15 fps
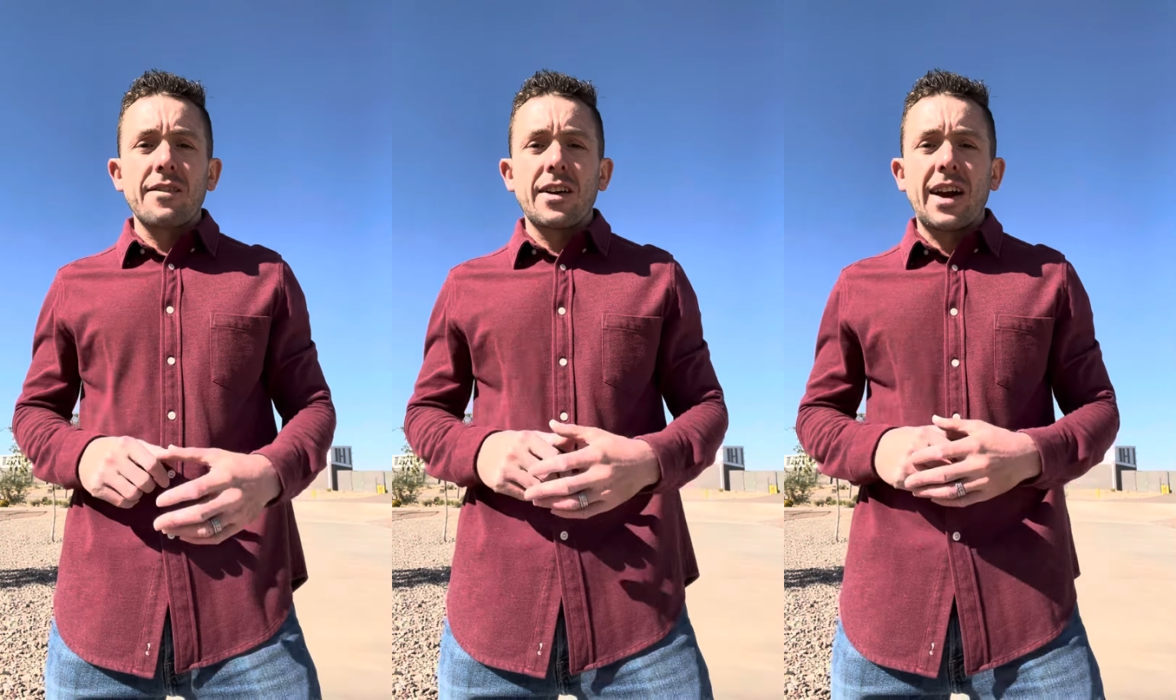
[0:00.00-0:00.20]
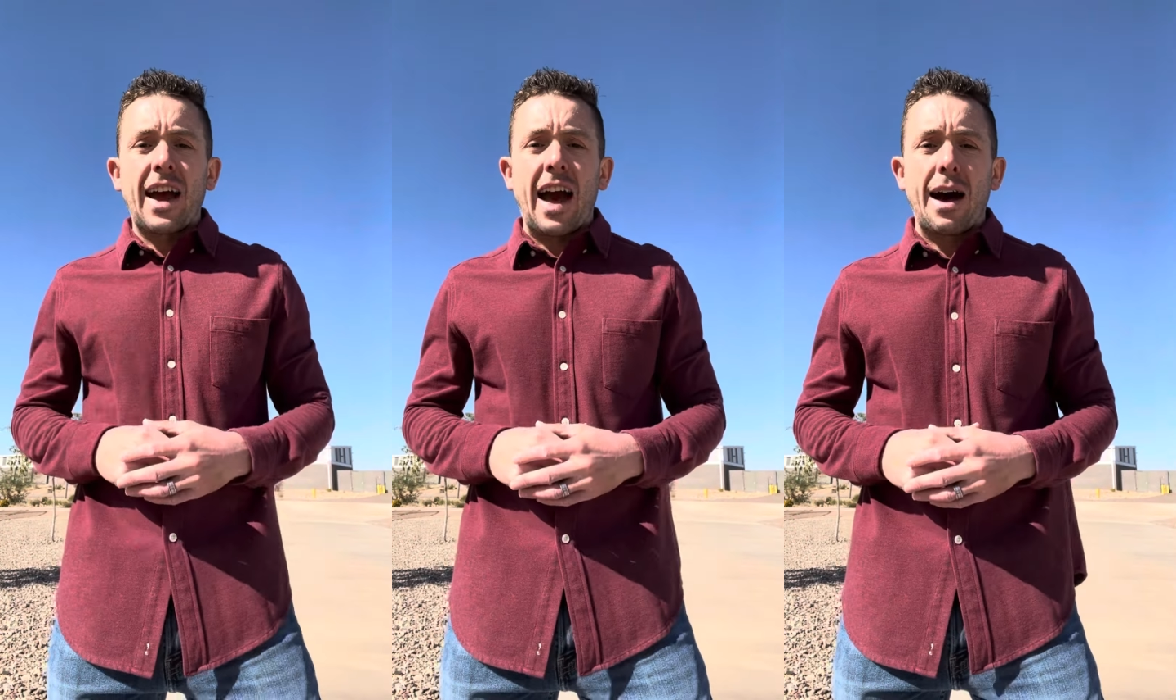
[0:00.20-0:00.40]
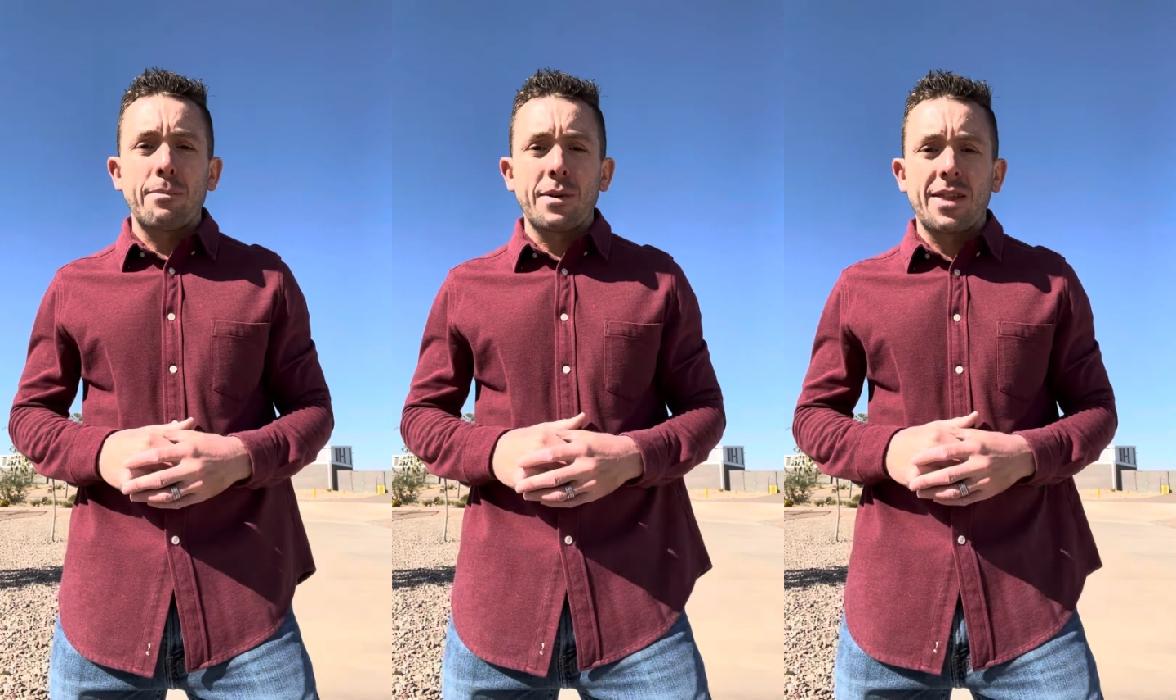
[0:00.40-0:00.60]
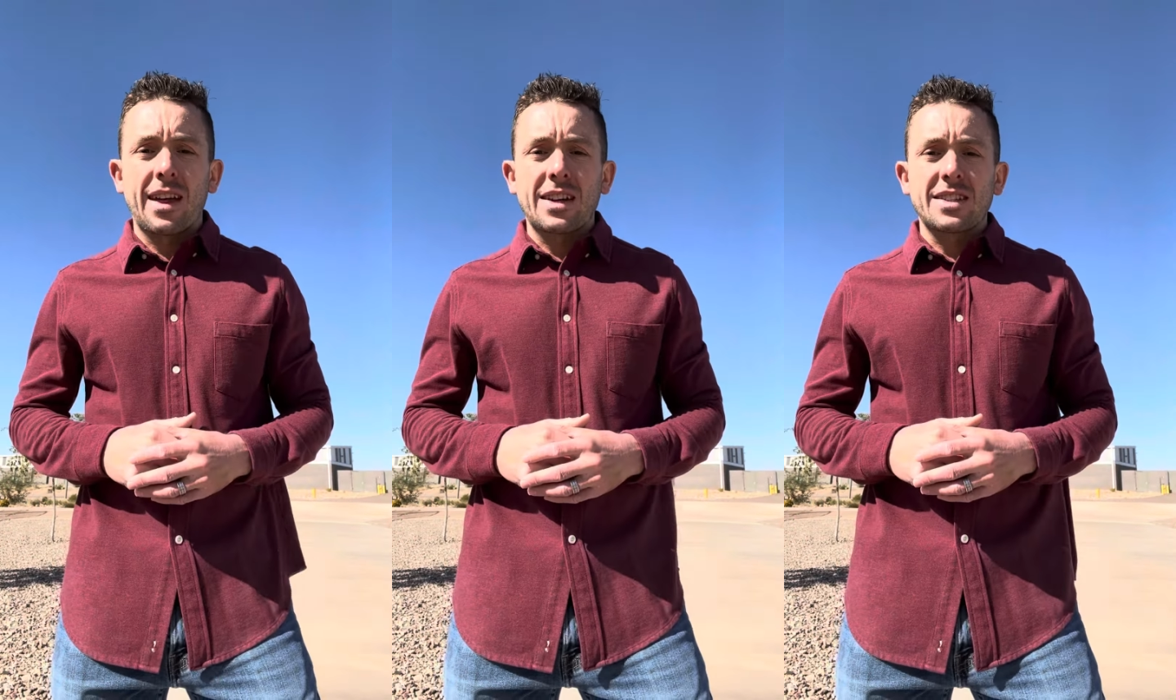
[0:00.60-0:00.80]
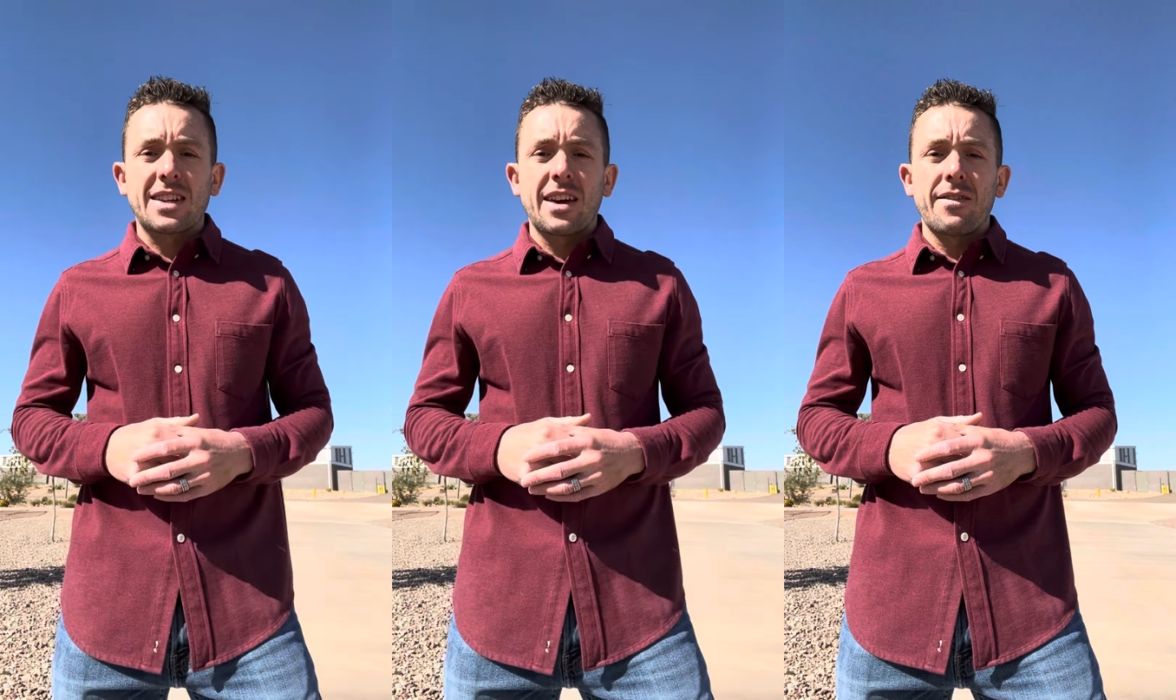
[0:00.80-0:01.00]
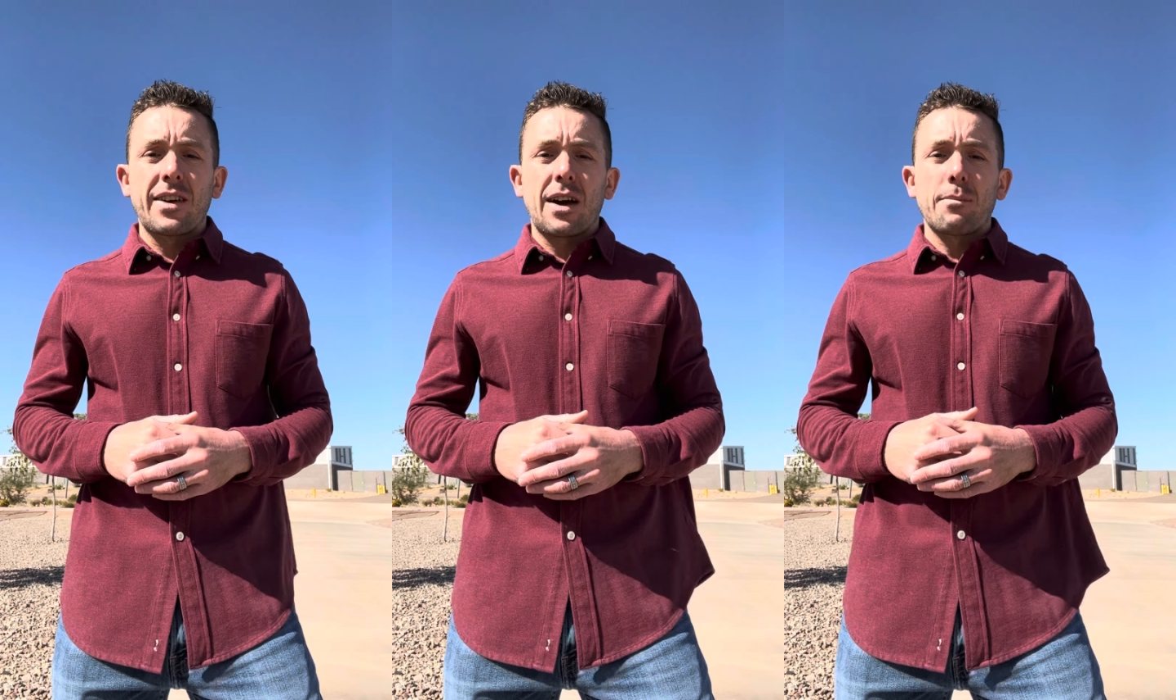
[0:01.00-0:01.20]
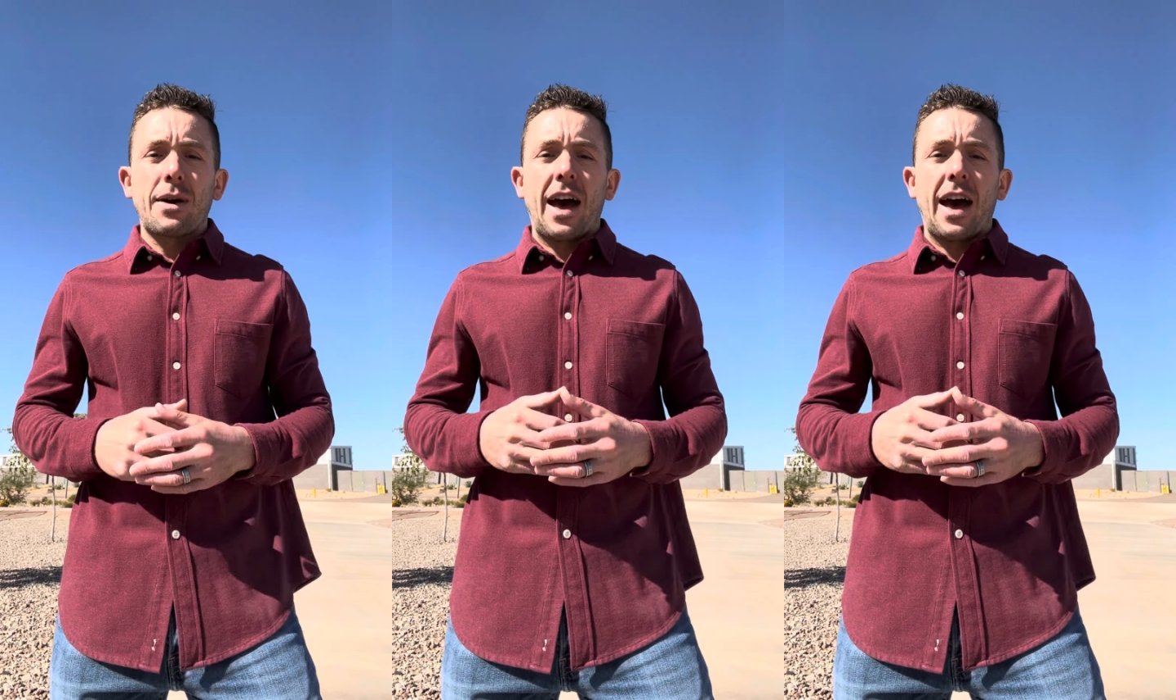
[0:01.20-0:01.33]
very happy Thanksgiving on